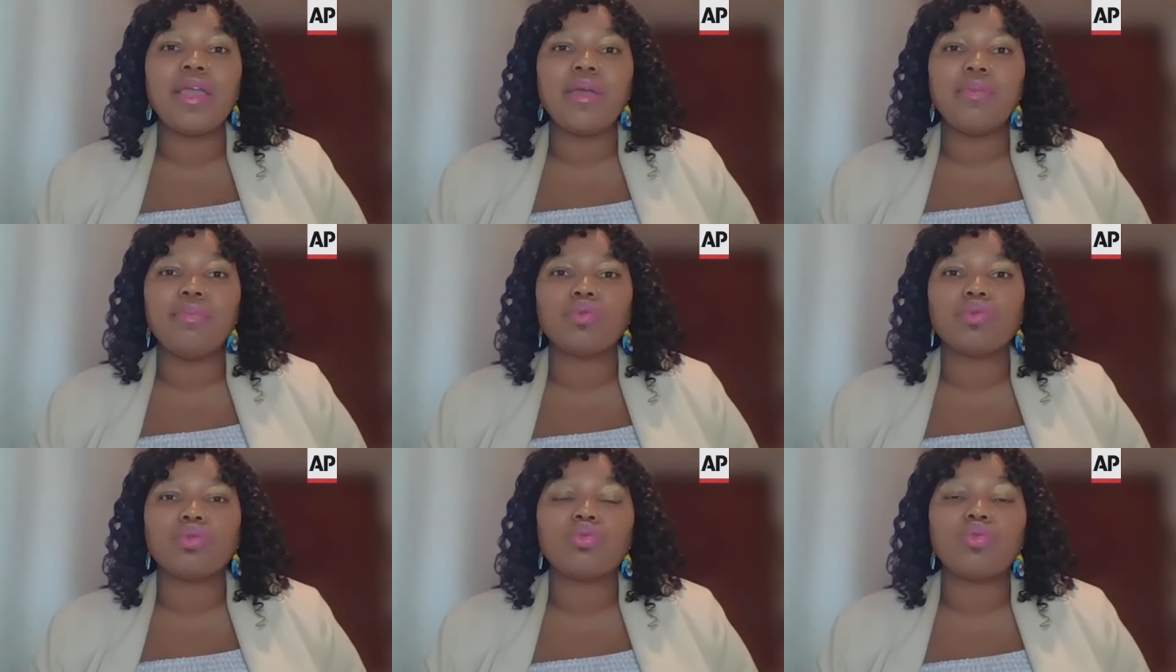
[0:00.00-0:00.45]

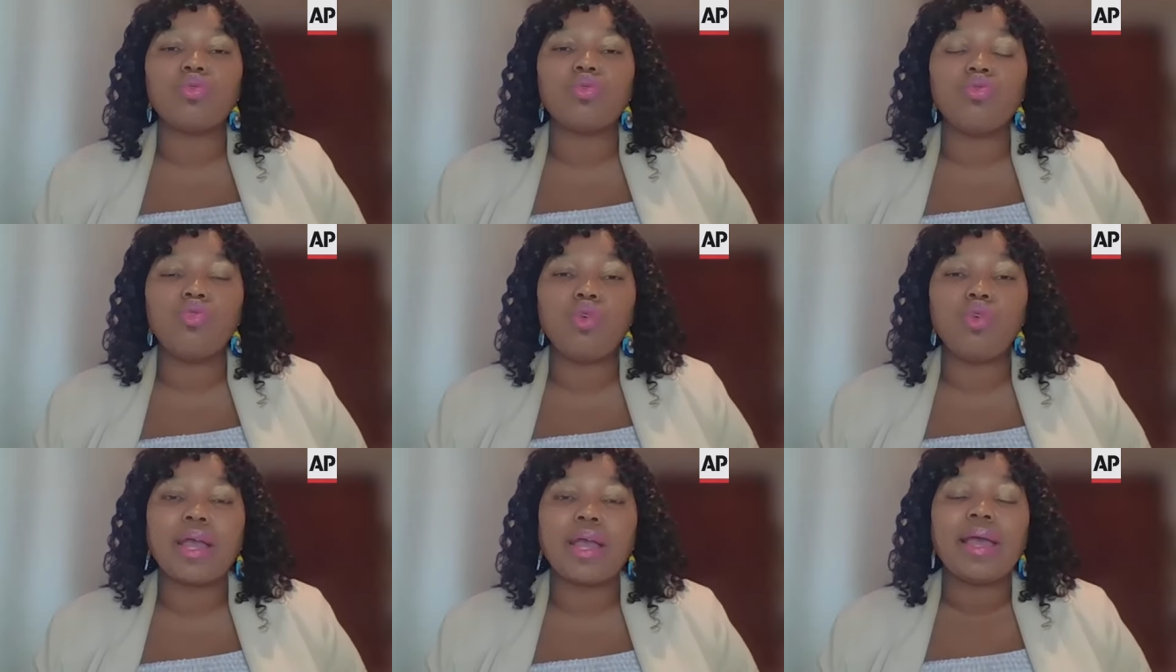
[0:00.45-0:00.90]
able to
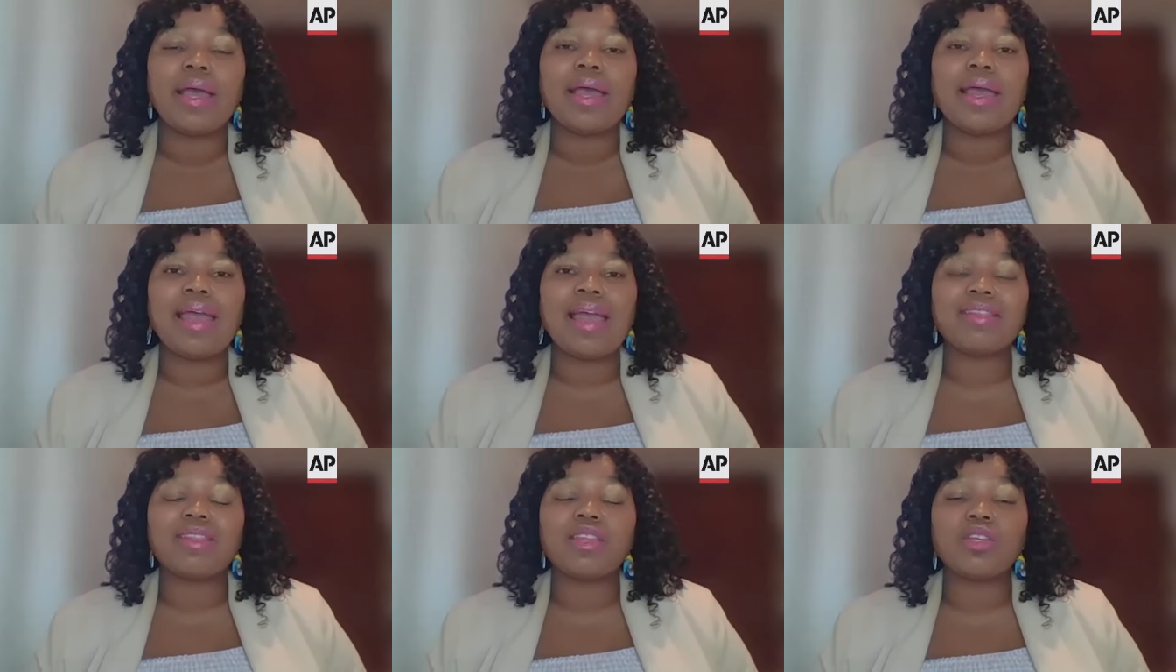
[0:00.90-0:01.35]
look
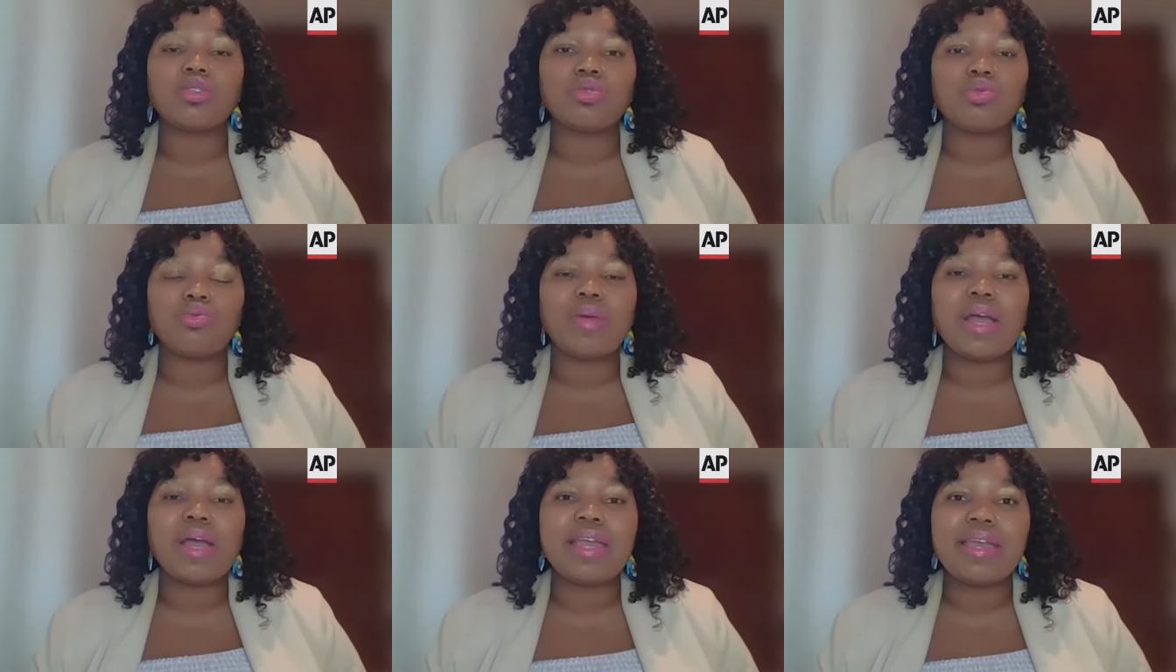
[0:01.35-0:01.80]
at the
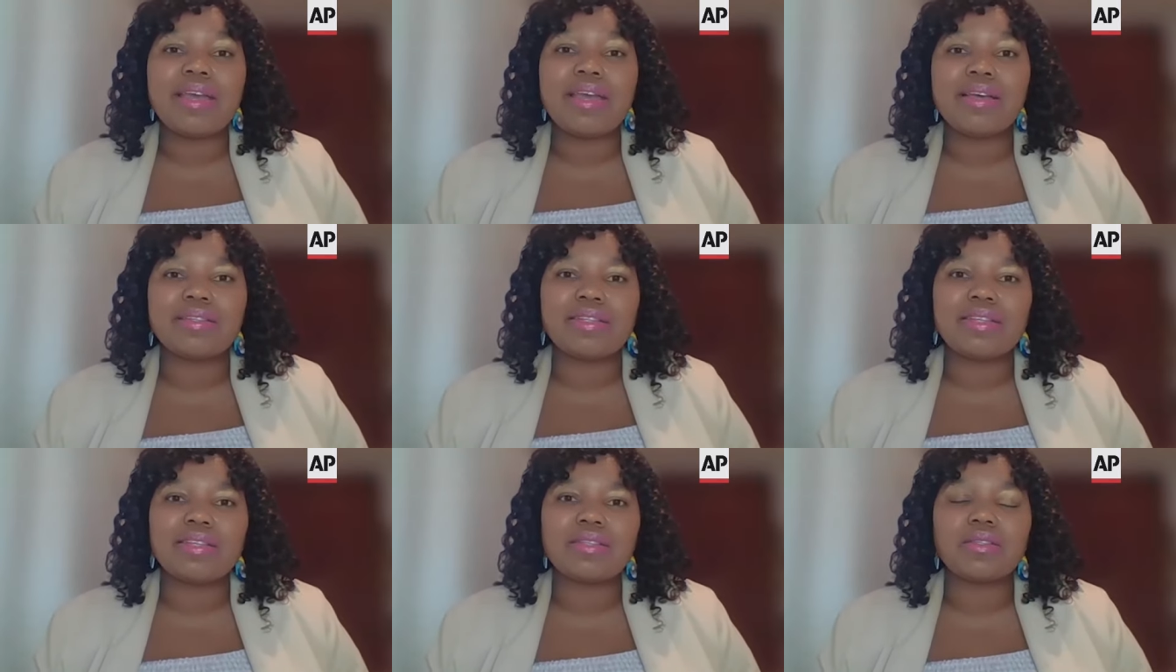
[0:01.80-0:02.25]
Zuma
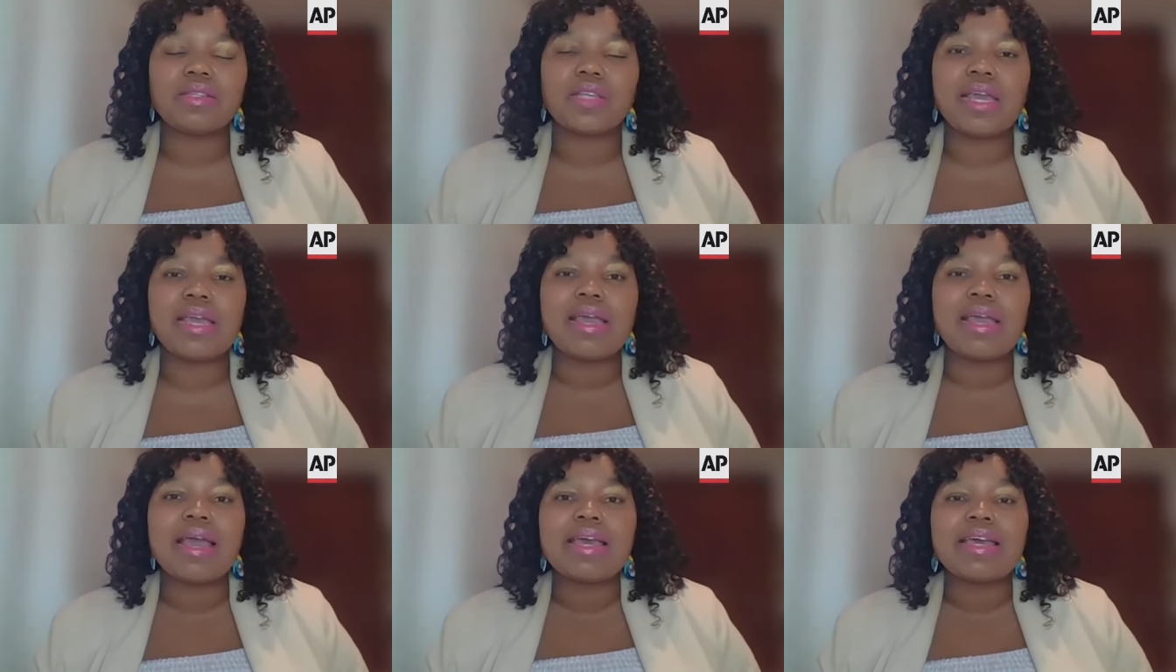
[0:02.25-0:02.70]
years and
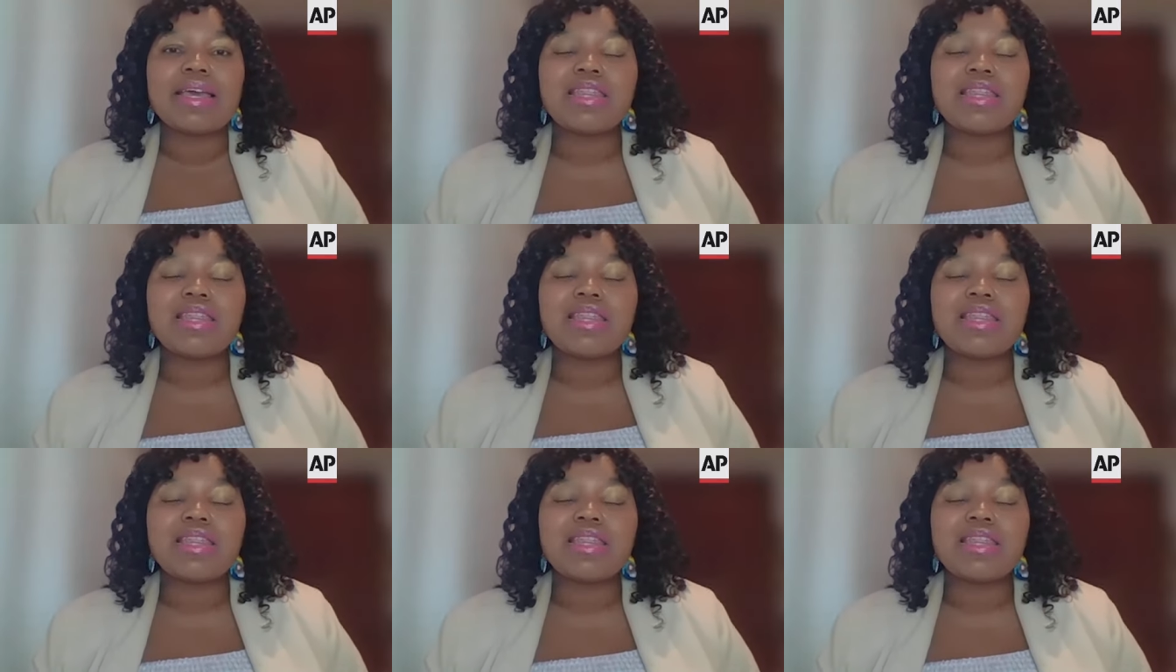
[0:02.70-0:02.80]
say,